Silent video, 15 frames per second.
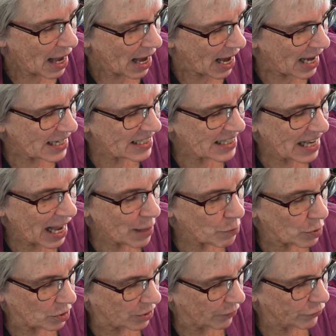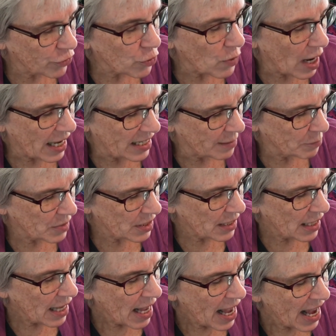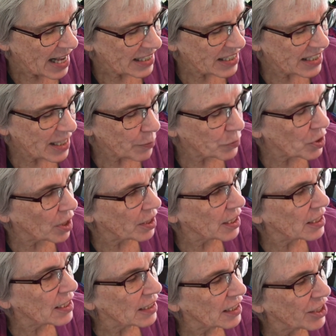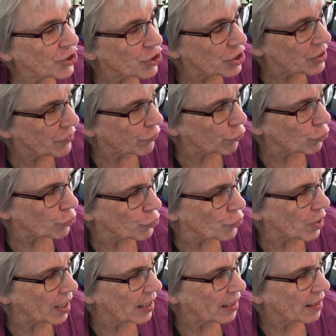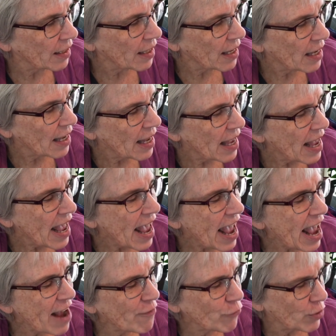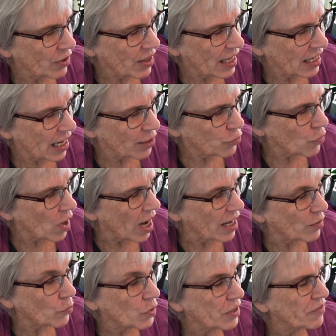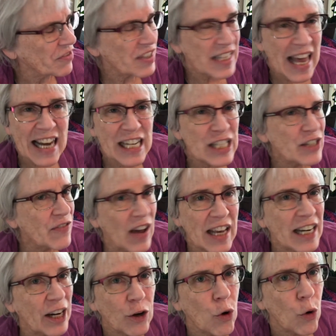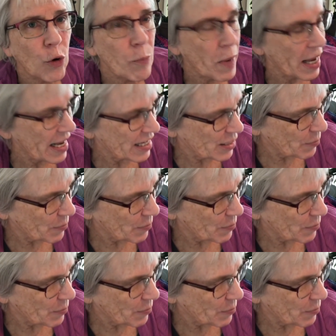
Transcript: I sampled a few items and sipped on a delicious fruit drink. Everything I tried would have satisfied a gourmet's